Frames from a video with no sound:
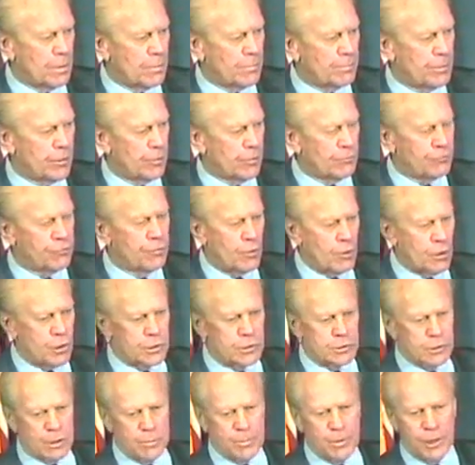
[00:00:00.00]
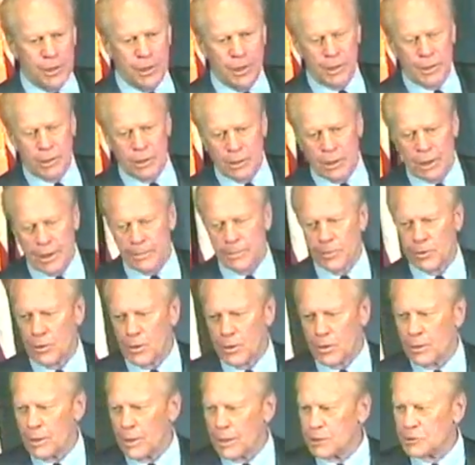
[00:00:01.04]
Bill Ford's Committee on
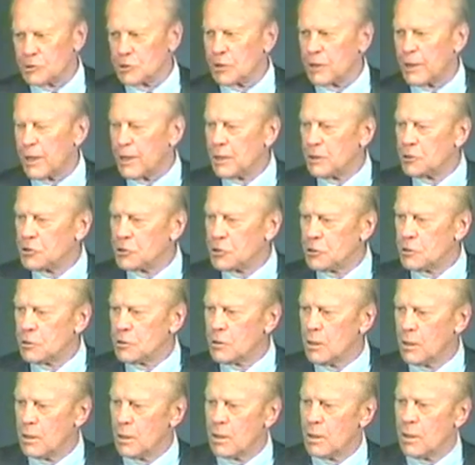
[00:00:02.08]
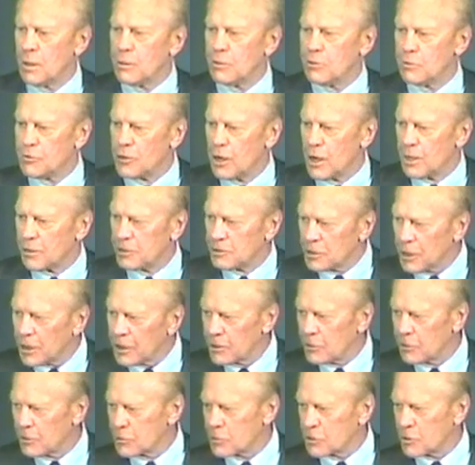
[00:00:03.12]
Labor and Education, John
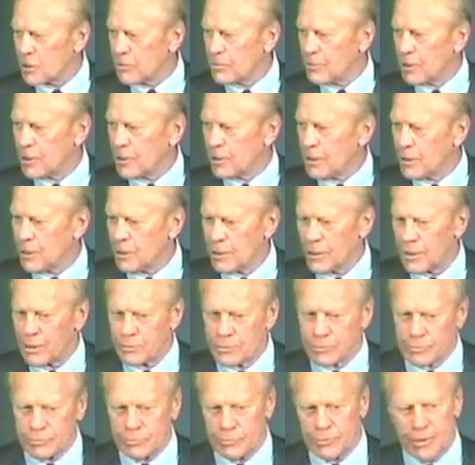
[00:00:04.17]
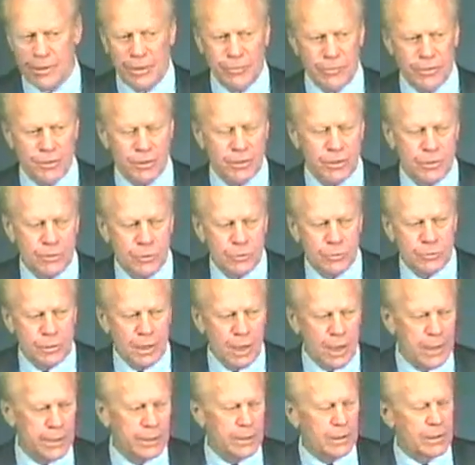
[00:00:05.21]
Dingell's Committee on whatever the new
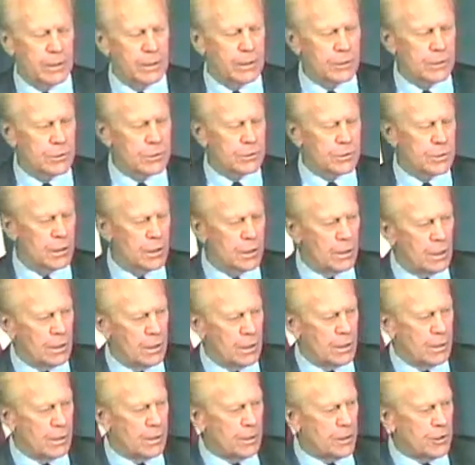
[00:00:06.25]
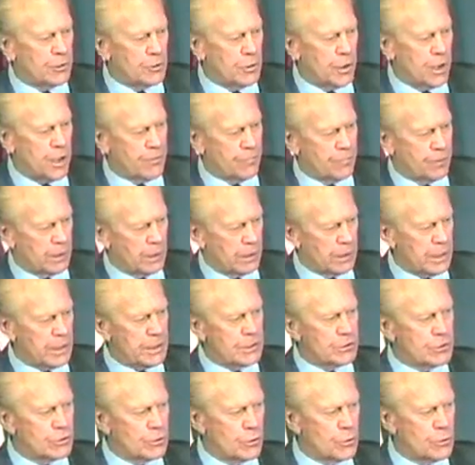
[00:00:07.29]
title is. Then you have at
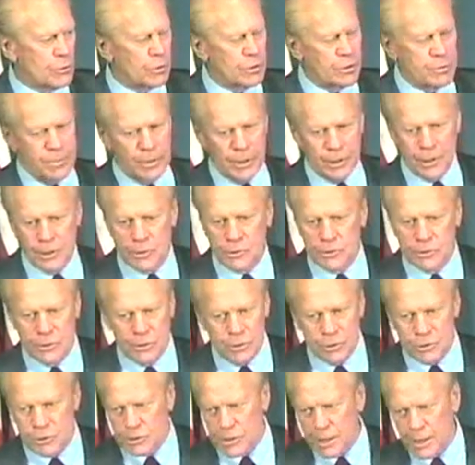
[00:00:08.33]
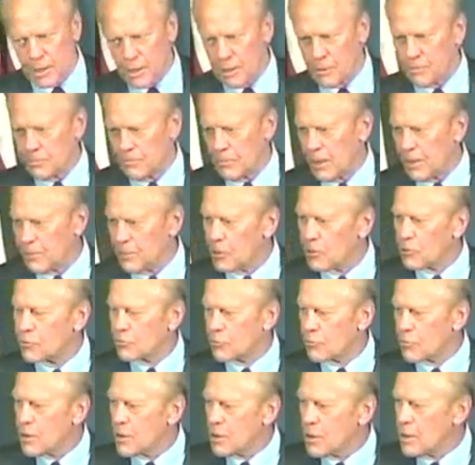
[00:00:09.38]
least two committees in the Senate, maybe
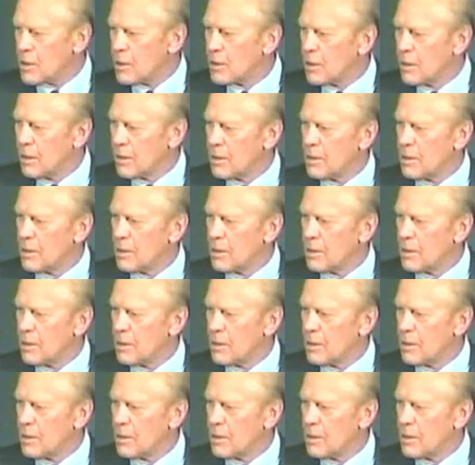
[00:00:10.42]
three.